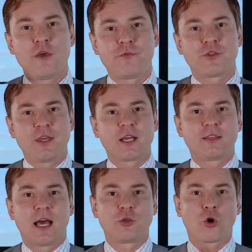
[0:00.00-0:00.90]
If you
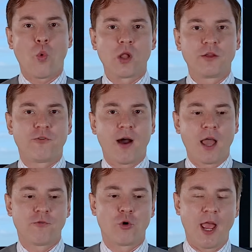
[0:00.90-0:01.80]
think that you
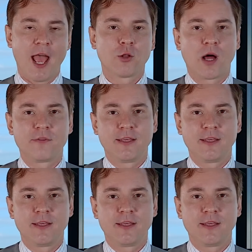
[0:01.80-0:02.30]
qualify for L1